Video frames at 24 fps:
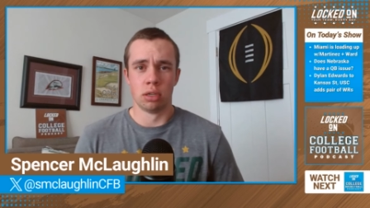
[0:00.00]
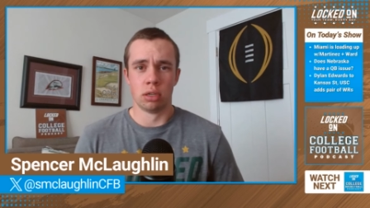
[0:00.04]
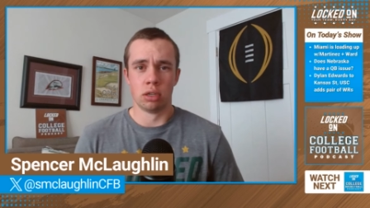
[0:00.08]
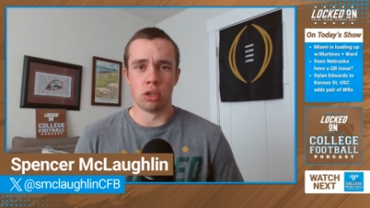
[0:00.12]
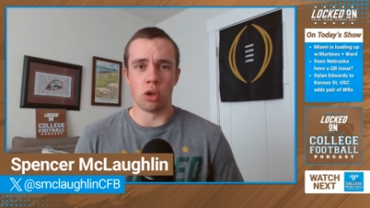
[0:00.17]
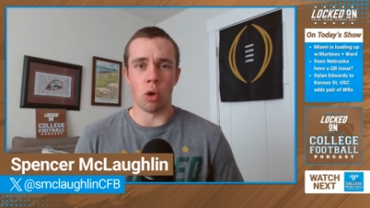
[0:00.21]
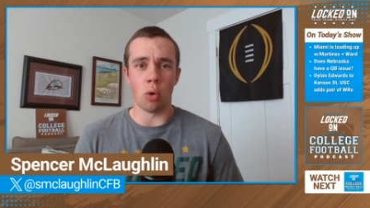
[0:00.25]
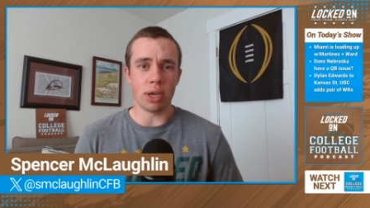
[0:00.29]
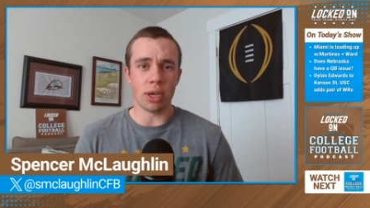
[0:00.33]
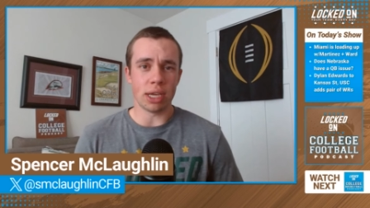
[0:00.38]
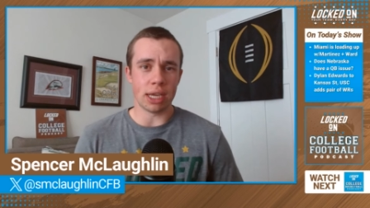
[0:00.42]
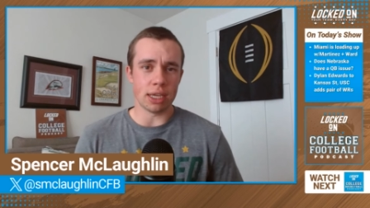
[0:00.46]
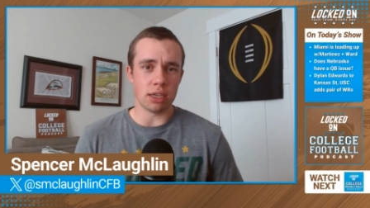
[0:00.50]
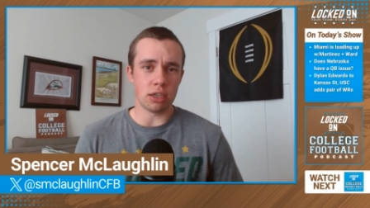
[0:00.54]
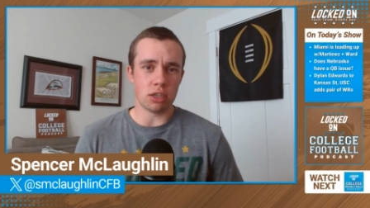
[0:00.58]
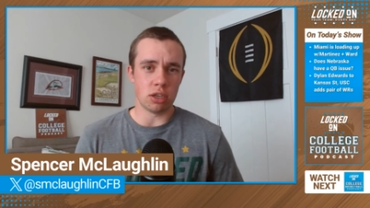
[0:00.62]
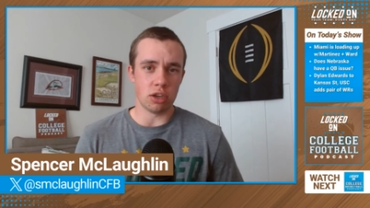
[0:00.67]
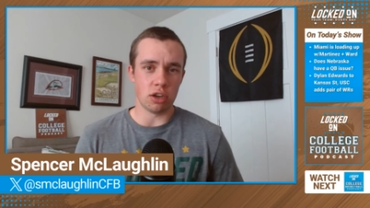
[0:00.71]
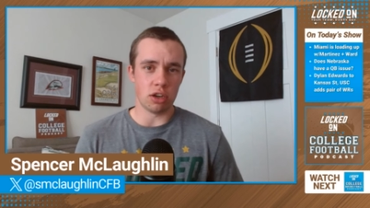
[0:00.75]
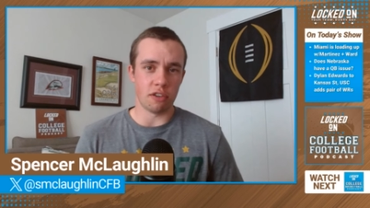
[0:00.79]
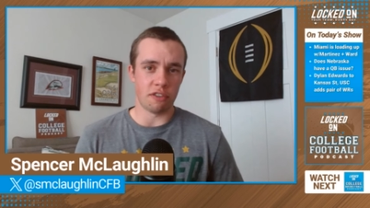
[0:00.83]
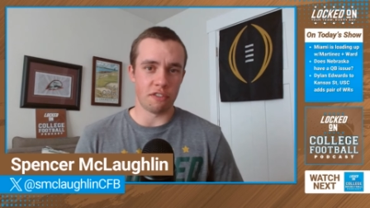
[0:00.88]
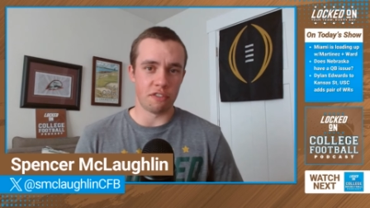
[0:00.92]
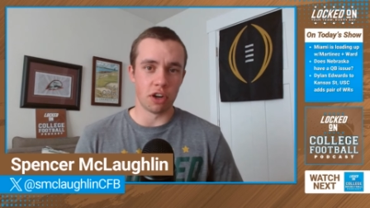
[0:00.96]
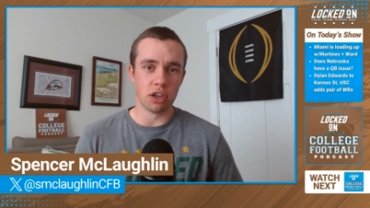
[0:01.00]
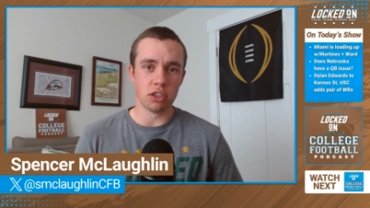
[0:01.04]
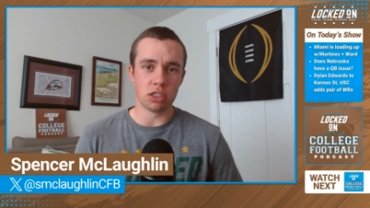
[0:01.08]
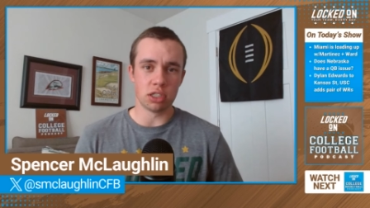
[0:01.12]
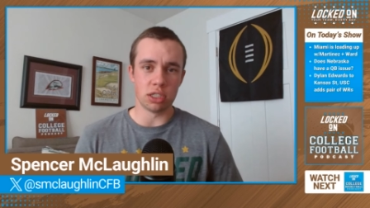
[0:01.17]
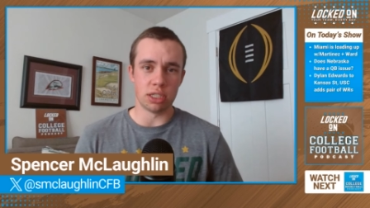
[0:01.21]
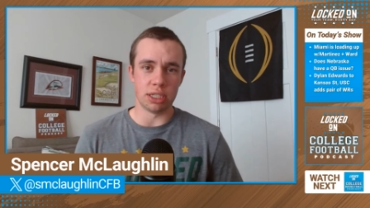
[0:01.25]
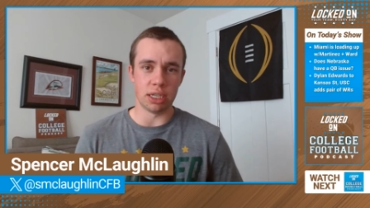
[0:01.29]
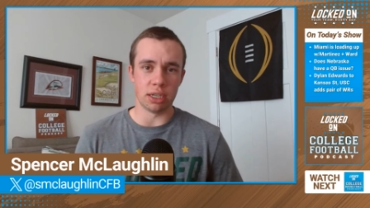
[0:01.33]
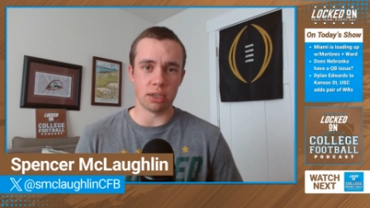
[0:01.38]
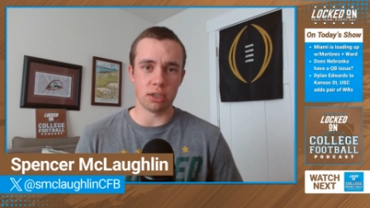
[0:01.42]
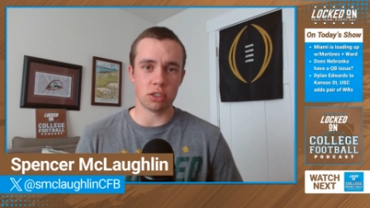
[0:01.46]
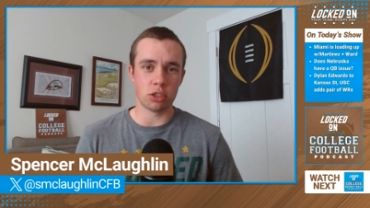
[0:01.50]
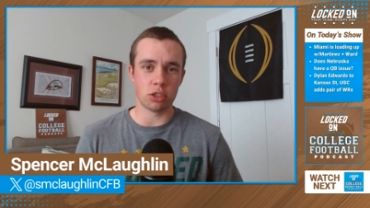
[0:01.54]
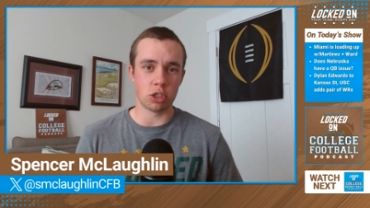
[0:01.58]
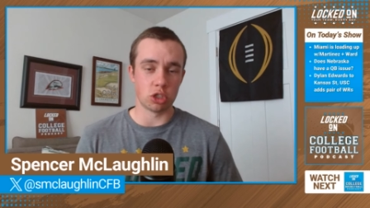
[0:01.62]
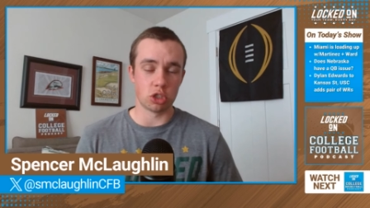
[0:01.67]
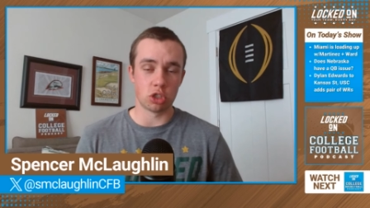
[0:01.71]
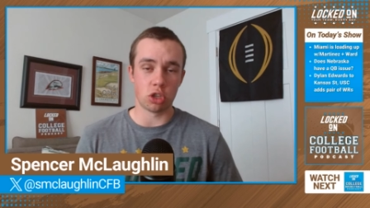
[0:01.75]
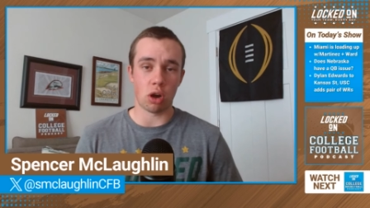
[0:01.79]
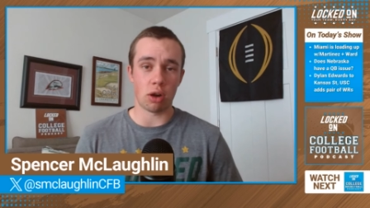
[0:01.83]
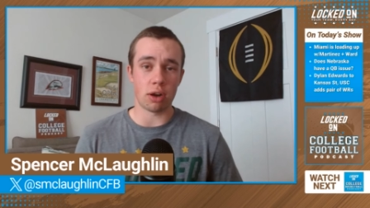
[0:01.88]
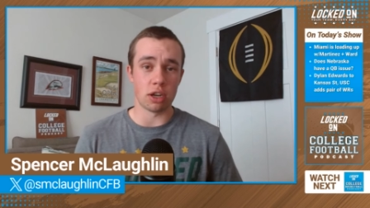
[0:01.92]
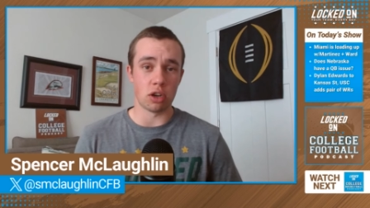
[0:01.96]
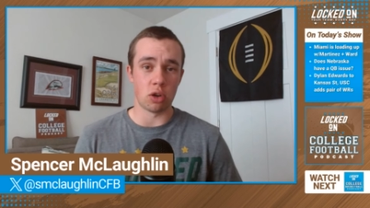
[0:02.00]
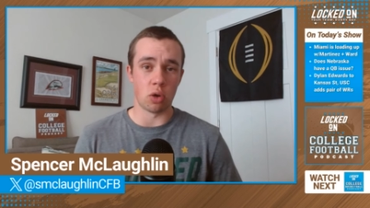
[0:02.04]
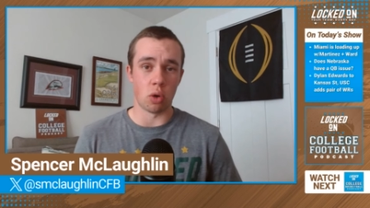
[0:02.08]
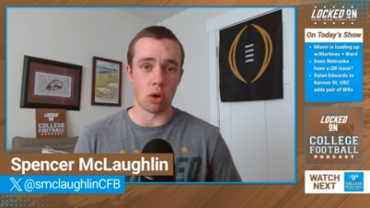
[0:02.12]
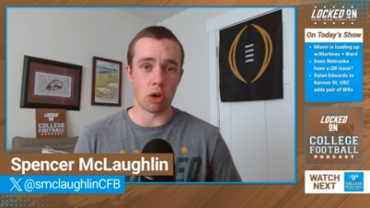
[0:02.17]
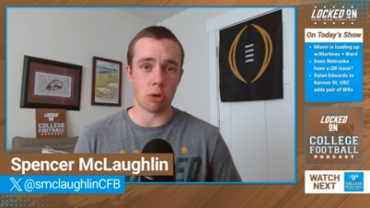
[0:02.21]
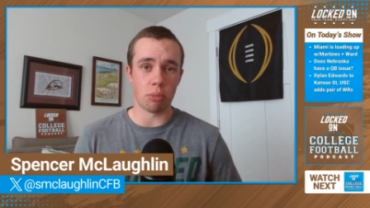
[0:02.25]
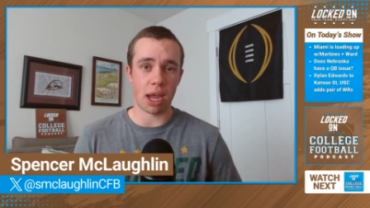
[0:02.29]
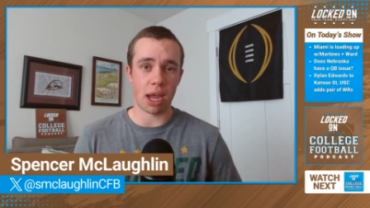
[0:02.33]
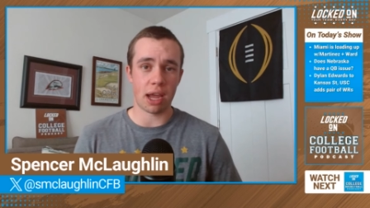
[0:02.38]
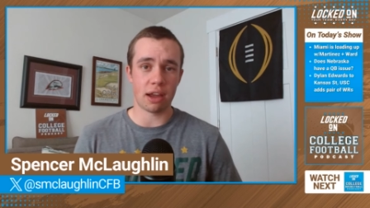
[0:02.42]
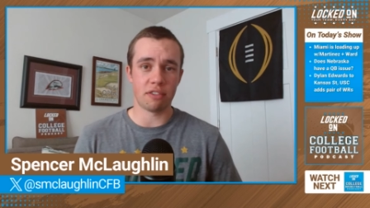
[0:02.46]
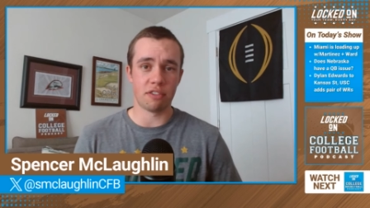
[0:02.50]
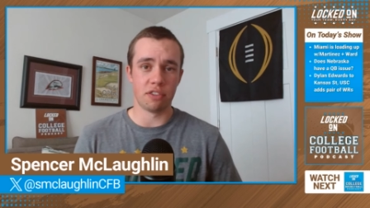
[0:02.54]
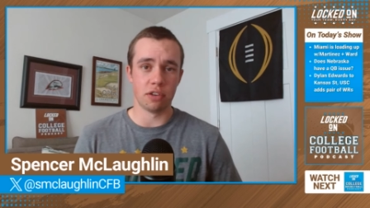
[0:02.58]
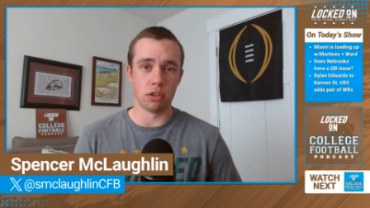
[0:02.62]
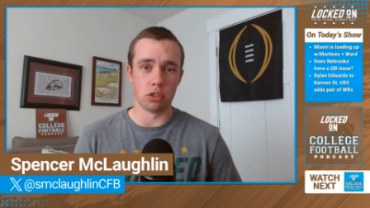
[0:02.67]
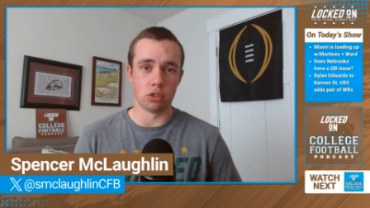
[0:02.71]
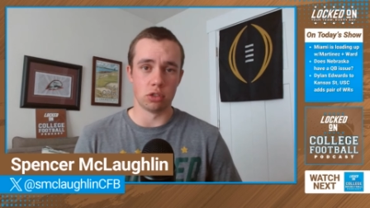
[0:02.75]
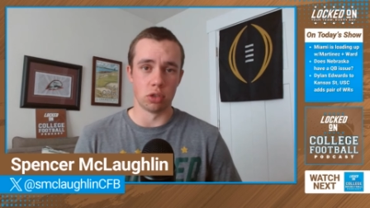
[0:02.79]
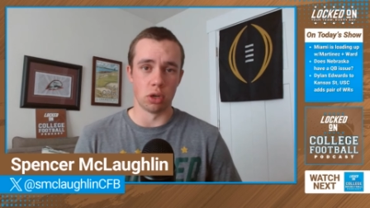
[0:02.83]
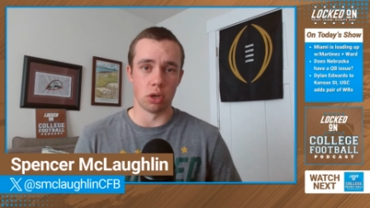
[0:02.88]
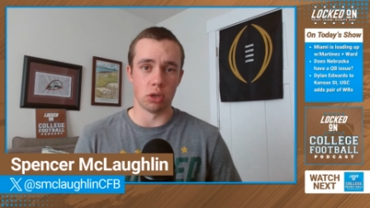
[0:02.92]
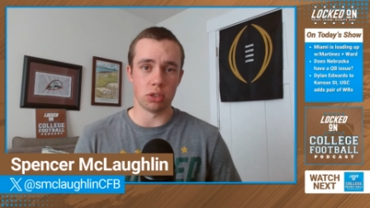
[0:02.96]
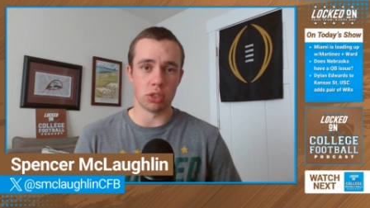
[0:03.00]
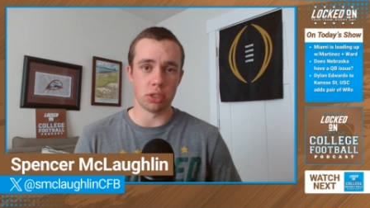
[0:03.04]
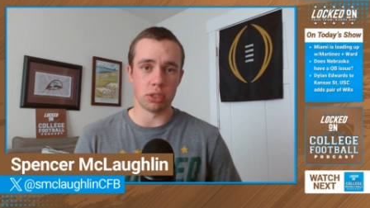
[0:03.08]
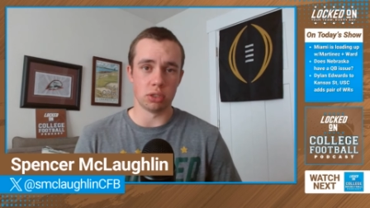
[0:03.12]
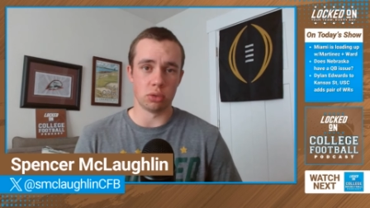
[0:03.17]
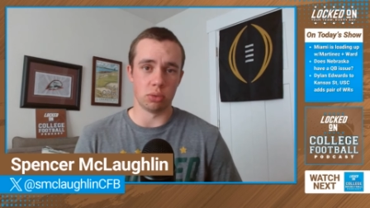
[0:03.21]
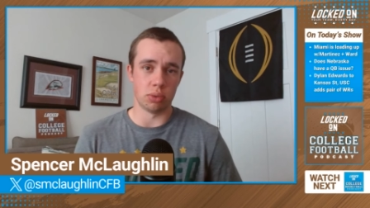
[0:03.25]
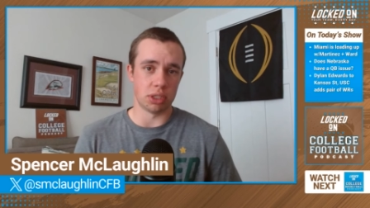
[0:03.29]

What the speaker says: going into your first year as a starting quarterback for the Trojans,